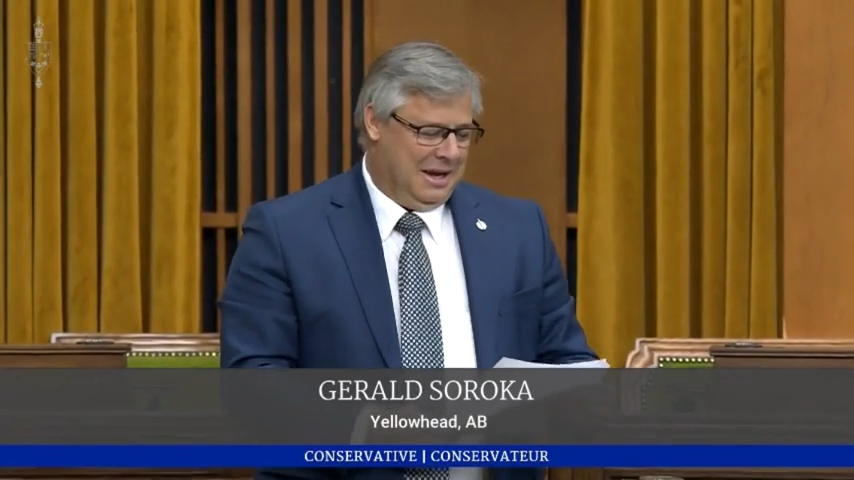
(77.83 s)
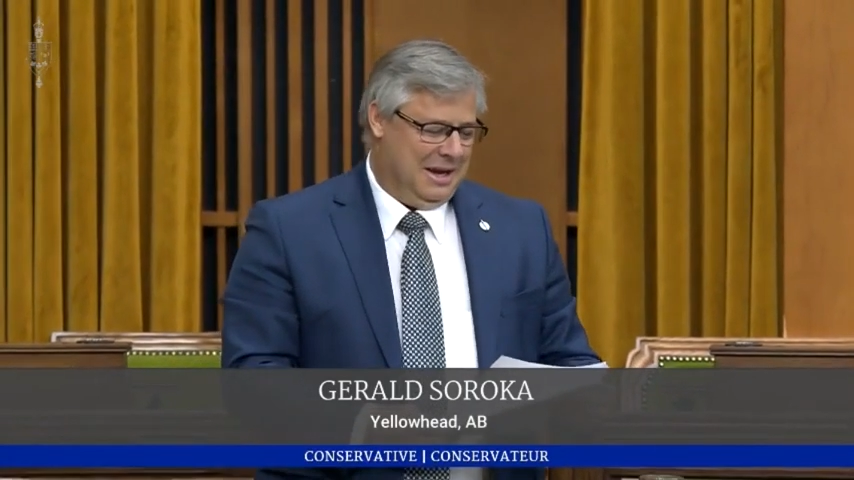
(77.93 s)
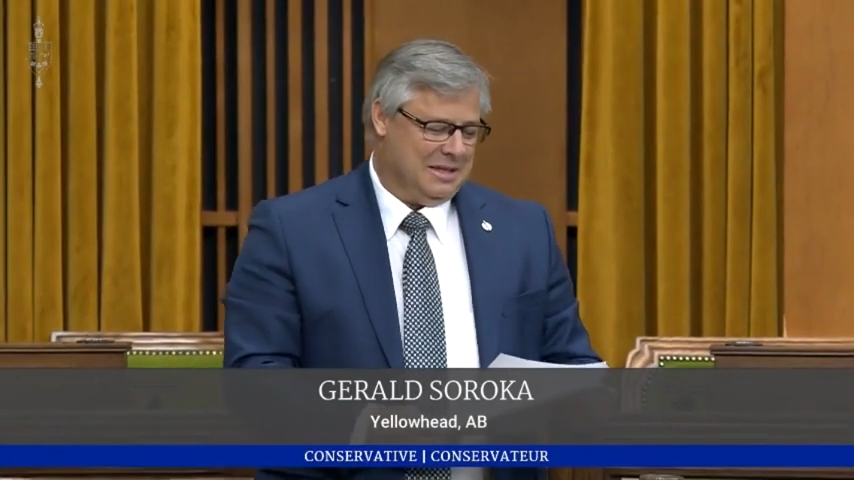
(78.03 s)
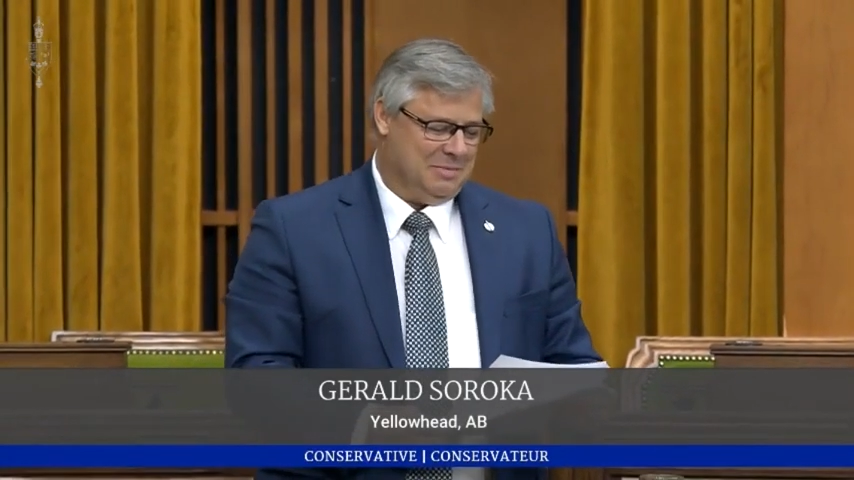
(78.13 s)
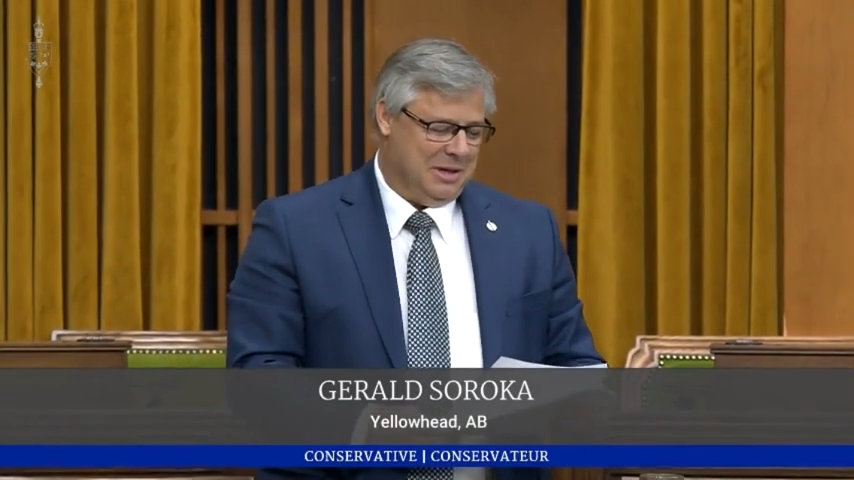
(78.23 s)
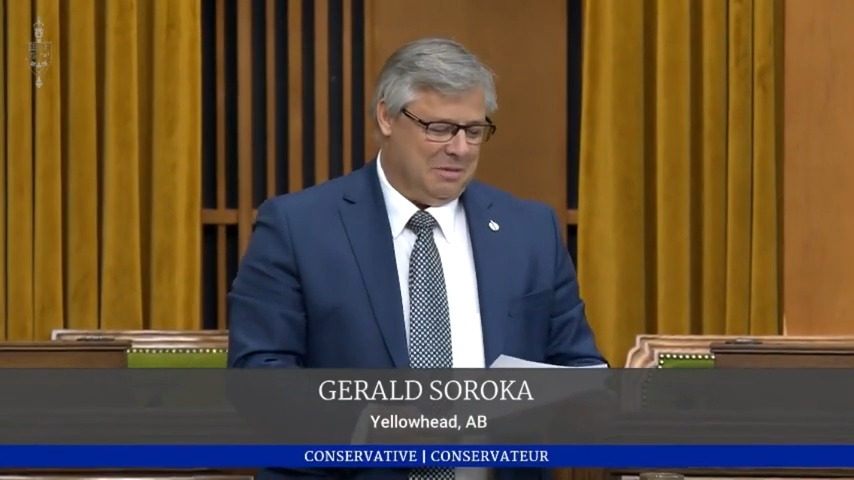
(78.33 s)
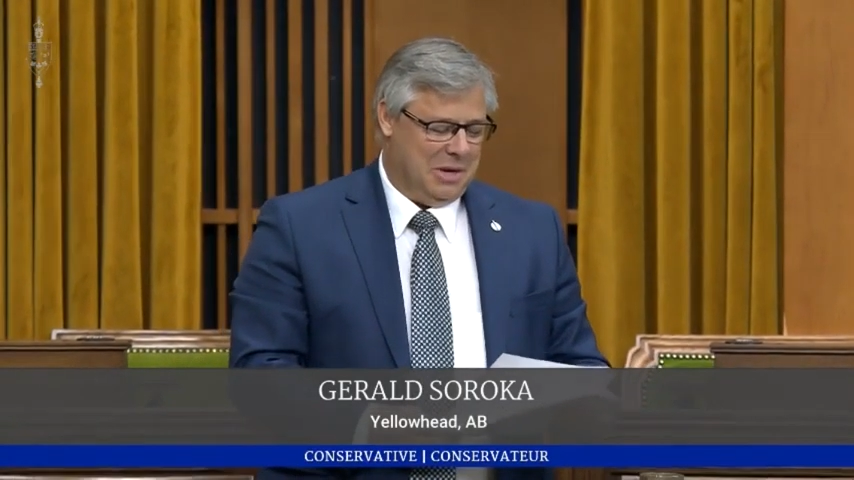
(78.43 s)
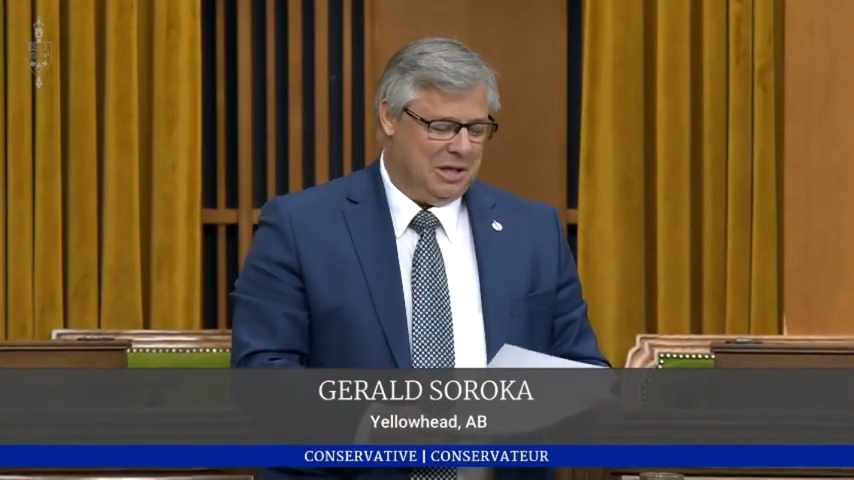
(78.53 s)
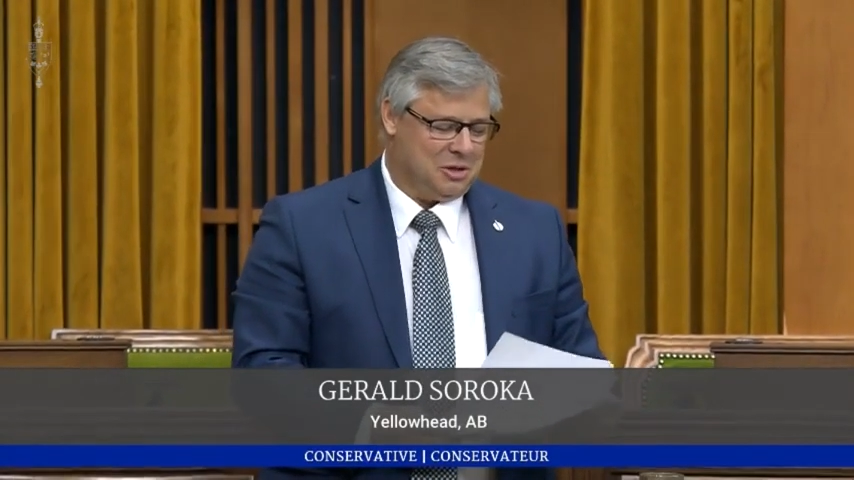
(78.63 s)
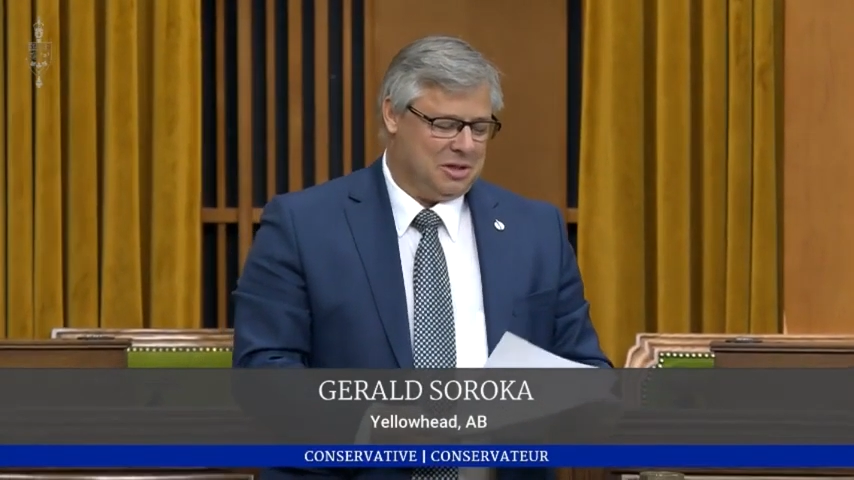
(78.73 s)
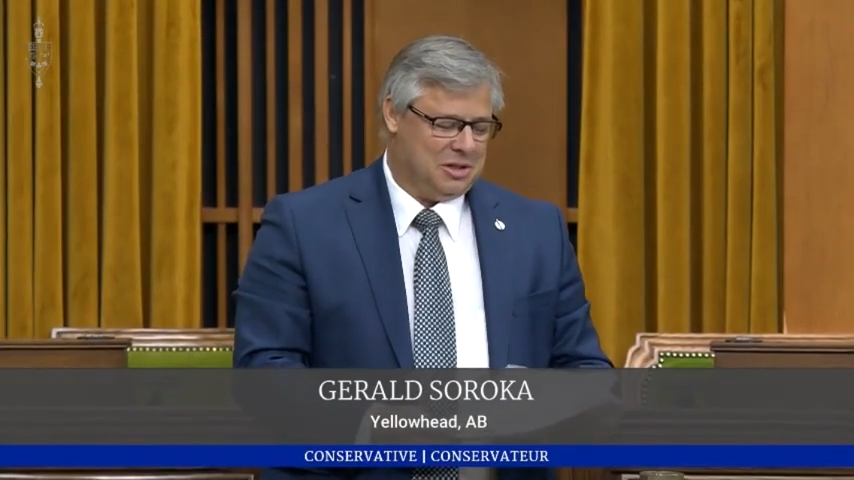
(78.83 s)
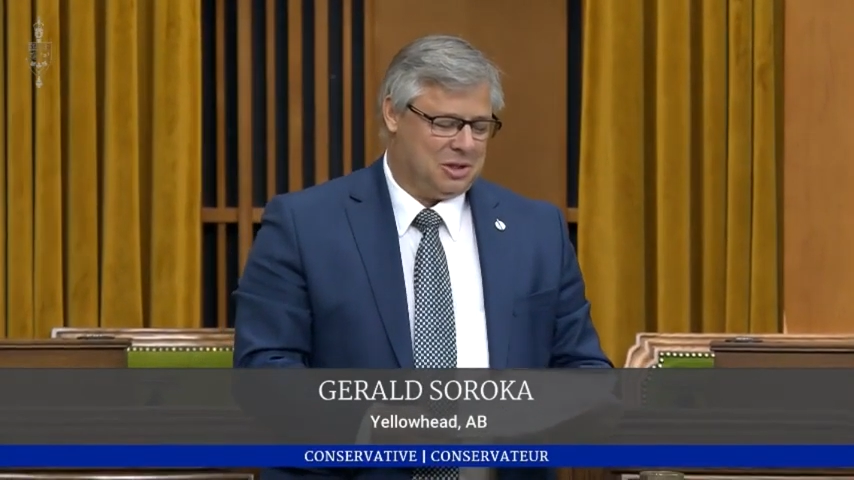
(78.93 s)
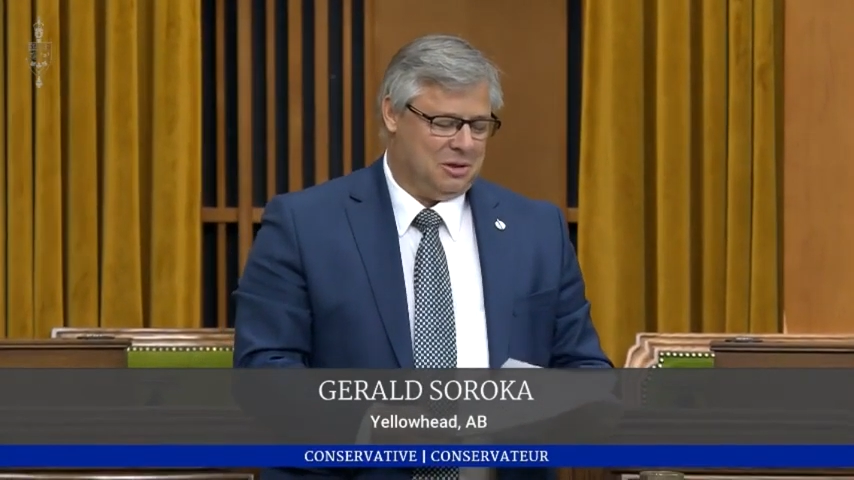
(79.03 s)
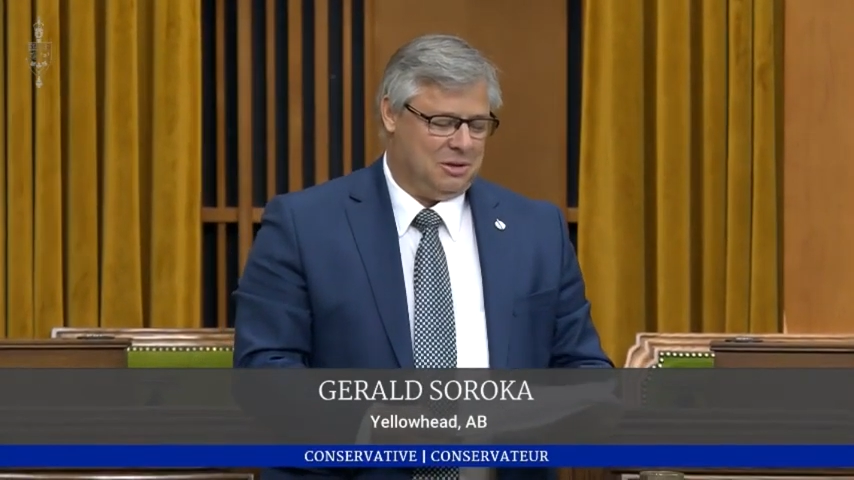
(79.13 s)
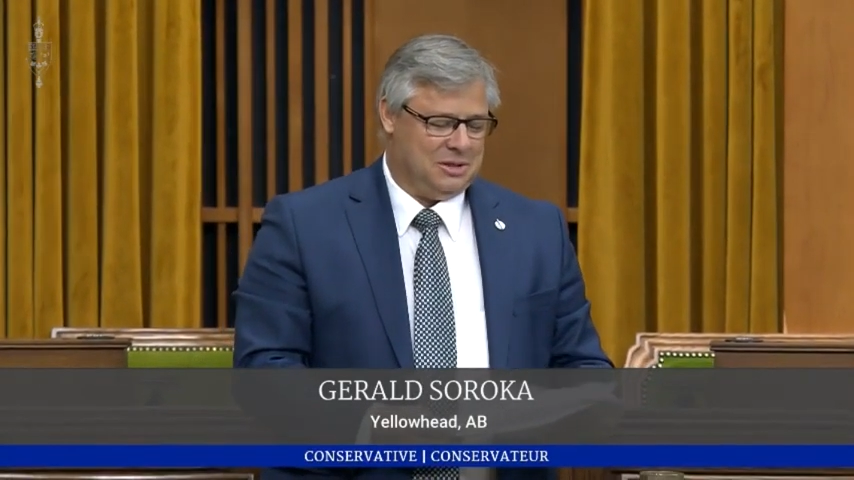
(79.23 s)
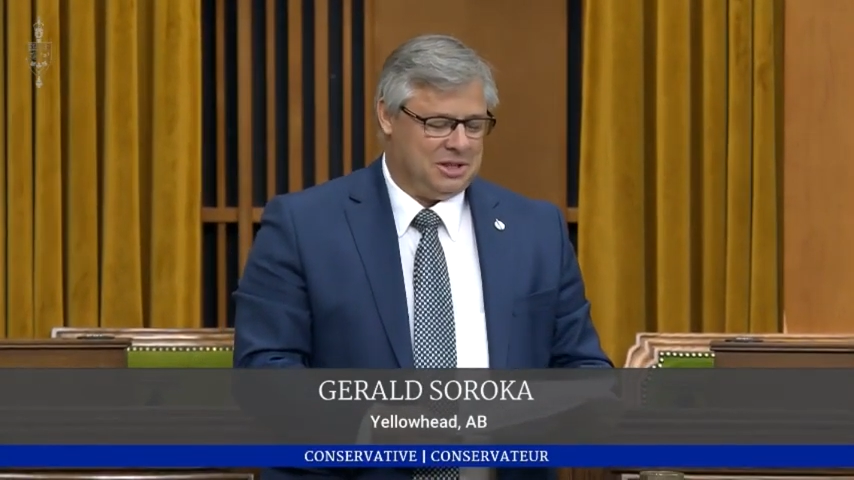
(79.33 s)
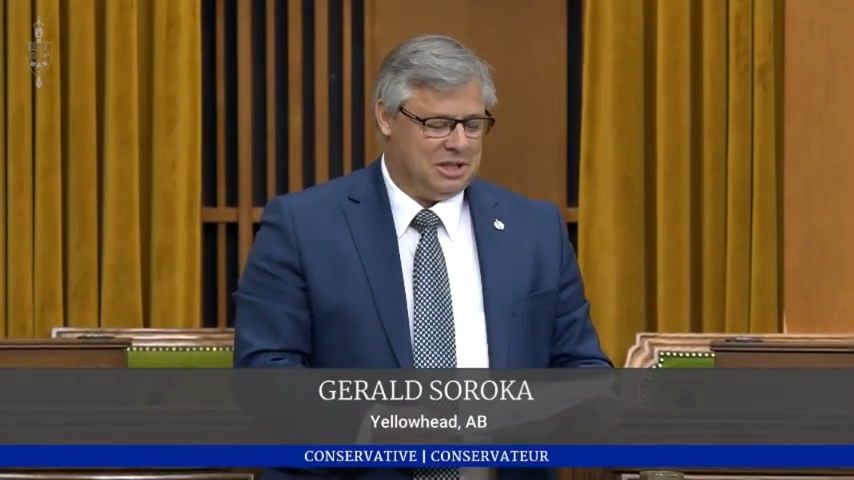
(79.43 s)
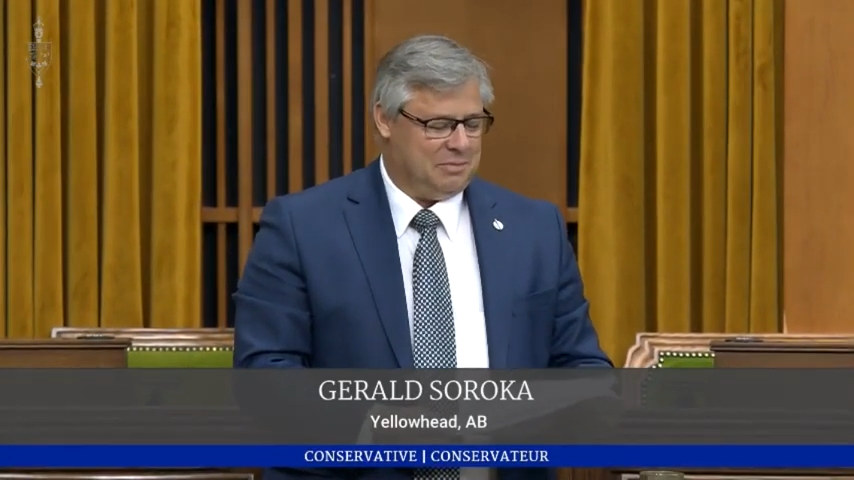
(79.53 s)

has been a major concern since